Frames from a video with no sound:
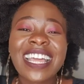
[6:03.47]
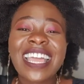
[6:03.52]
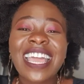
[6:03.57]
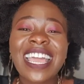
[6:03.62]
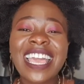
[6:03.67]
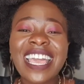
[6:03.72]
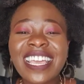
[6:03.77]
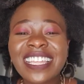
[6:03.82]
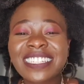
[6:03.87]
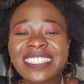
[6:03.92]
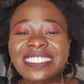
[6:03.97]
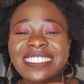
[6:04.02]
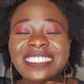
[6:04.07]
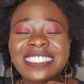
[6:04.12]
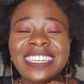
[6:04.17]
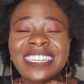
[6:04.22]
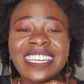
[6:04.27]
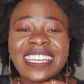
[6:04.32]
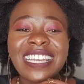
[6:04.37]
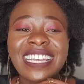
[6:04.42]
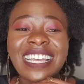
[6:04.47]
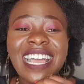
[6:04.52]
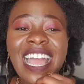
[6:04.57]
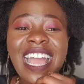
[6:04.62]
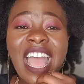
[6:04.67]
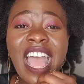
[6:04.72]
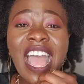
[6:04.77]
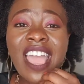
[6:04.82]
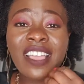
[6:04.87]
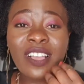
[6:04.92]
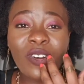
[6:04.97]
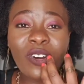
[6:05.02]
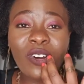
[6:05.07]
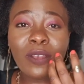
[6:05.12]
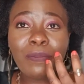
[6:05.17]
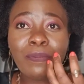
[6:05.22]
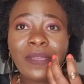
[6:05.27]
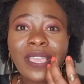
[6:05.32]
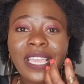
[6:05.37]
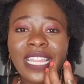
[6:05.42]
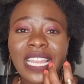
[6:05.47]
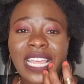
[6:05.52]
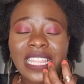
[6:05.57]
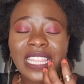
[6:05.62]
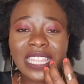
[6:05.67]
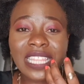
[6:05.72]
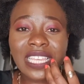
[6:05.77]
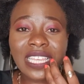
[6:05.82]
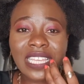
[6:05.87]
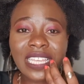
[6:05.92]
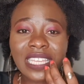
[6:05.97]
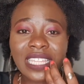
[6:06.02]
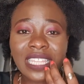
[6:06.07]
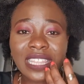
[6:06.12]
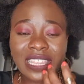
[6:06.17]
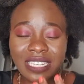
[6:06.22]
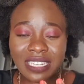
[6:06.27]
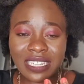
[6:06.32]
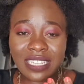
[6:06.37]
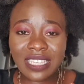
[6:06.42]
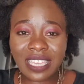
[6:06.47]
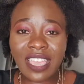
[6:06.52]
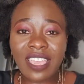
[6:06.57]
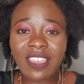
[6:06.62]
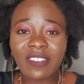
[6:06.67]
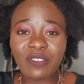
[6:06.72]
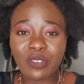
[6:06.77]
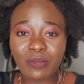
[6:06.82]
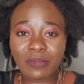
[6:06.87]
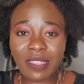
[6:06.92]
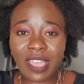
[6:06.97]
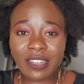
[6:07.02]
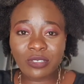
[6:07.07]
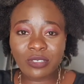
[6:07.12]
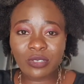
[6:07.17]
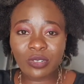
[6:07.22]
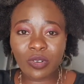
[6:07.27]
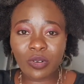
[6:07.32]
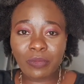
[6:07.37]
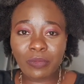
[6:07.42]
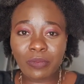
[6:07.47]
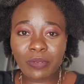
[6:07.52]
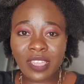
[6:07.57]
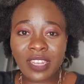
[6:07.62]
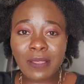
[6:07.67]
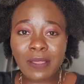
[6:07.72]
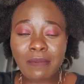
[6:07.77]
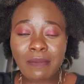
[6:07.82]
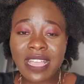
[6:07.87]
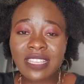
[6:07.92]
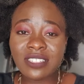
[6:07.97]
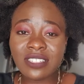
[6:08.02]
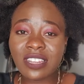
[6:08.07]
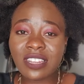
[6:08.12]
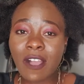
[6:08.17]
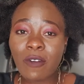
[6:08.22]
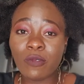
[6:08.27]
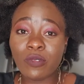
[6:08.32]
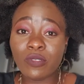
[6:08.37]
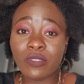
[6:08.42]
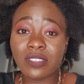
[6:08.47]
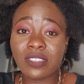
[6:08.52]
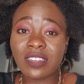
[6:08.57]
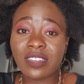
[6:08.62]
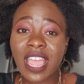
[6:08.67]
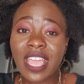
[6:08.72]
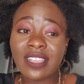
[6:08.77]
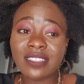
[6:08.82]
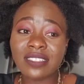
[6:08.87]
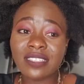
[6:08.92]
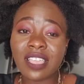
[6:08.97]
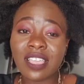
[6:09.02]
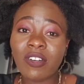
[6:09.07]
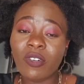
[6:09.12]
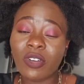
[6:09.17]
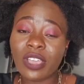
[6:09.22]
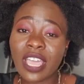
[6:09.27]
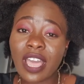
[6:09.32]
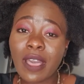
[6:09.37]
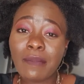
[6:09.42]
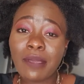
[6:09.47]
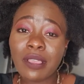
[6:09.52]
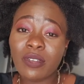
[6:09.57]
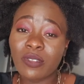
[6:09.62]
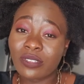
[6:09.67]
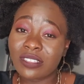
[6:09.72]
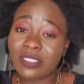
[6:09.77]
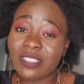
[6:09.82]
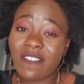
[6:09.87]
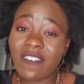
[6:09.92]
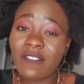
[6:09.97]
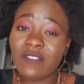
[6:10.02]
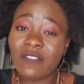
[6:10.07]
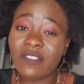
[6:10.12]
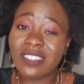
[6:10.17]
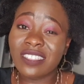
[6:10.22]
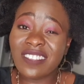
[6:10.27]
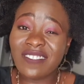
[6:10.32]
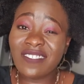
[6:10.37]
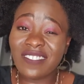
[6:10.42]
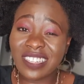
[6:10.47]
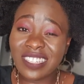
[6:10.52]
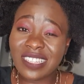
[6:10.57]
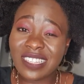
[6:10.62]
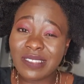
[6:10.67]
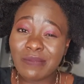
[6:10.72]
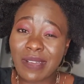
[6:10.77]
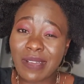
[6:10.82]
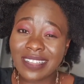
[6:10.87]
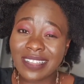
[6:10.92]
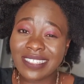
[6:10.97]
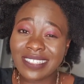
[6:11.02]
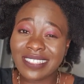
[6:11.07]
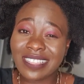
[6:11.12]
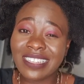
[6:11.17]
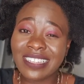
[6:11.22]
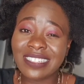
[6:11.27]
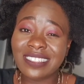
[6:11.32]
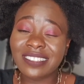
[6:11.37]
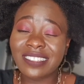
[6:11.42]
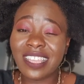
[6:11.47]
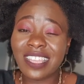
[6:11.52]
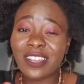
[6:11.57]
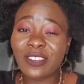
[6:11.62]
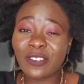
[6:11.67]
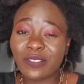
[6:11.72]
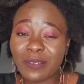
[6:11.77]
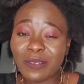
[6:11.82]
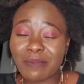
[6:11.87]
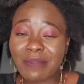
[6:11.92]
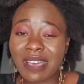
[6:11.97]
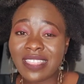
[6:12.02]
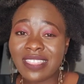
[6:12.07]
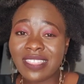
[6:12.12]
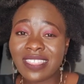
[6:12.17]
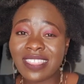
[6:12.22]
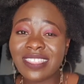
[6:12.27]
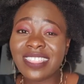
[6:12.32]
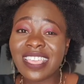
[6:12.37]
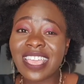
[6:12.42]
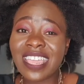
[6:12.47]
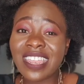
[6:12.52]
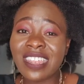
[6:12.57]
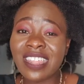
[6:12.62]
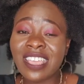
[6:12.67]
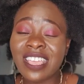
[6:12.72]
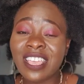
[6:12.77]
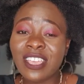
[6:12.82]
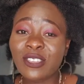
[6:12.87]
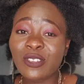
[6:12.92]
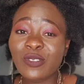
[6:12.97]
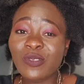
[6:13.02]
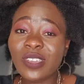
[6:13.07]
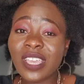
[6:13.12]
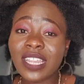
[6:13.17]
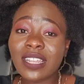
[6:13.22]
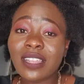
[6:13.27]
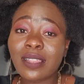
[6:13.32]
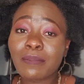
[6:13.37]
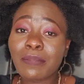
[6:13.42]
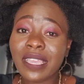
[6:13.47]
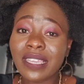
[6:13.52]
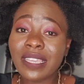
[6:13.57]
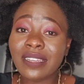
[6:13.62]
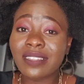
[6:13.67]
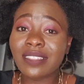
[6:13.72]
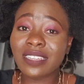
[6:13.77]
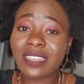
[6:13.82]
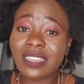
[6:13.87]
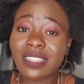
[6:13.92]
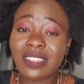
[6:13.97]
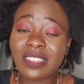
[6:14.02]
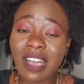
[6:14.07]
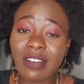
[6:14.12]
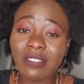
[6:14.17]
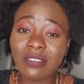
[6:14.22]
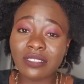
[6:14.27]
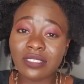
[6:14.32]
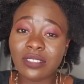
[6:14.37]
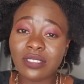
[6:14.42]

And I got paid, I think, 3K from that job. And imagine, I was crying saying, okay, how am I going to survive with 70 bucks until the end of the month? And then you get paid 3,000.